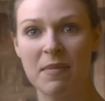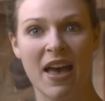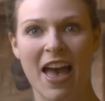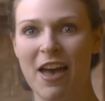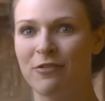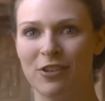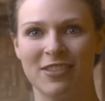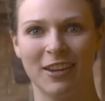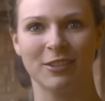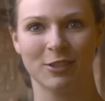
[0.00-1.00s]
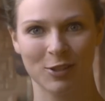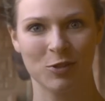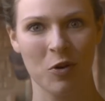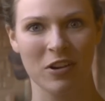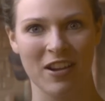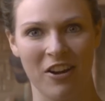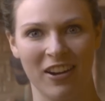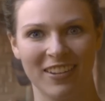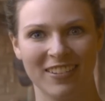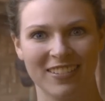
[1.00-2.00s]
Here we see the original performance
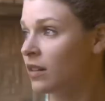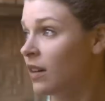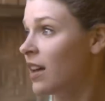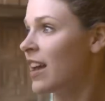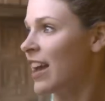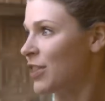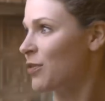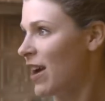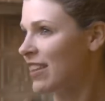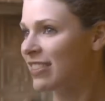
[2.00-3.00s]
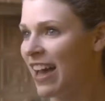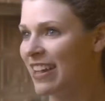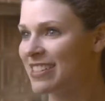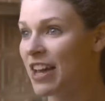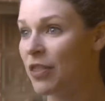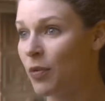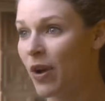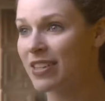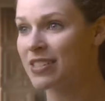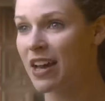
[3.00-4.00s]
composited into an environment using the
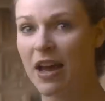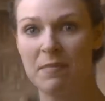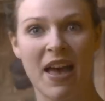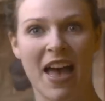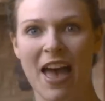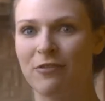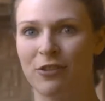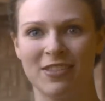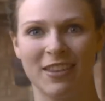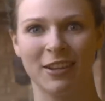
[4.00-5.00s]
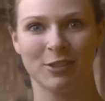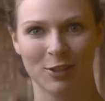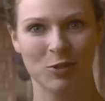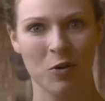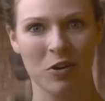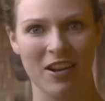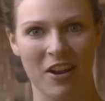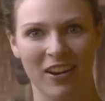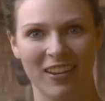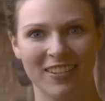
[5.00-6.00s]
basis lighting conditions.
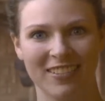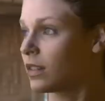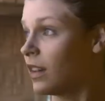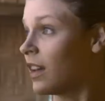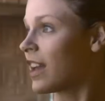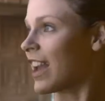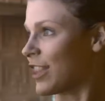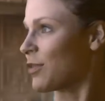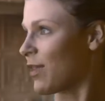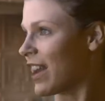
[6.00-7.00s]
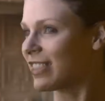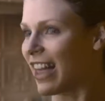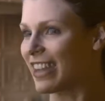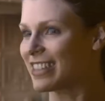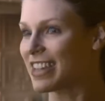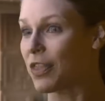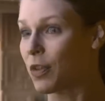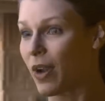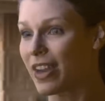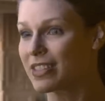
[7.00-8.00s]
Using the albedo, normals,
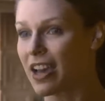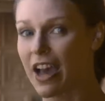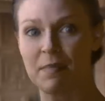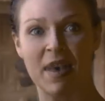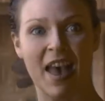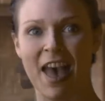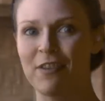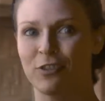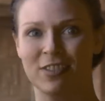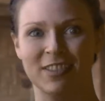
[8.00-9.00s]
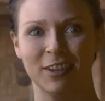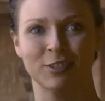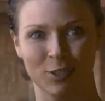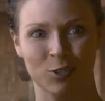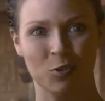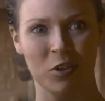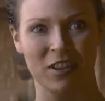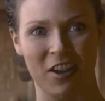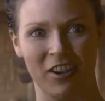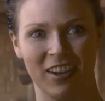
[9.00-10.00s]
and ambient occlusion, we can render
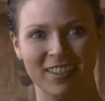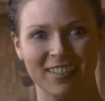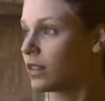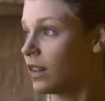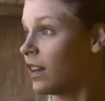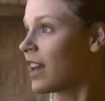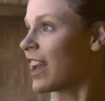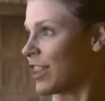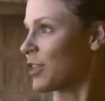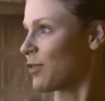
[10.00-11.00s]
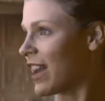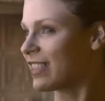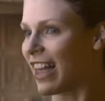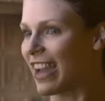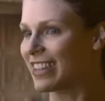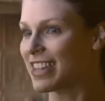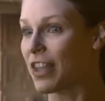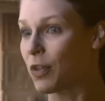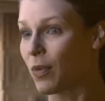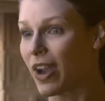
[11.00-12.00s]
a diffuse version of the performance into a lighting
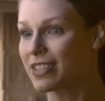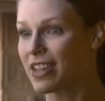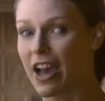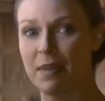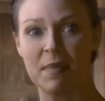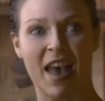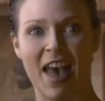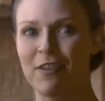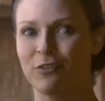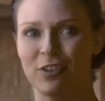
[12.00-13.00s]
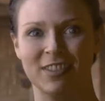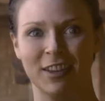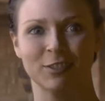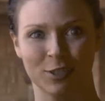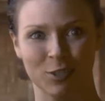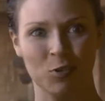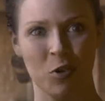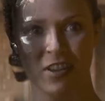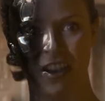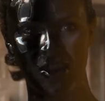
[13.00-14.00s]
environment. We can also render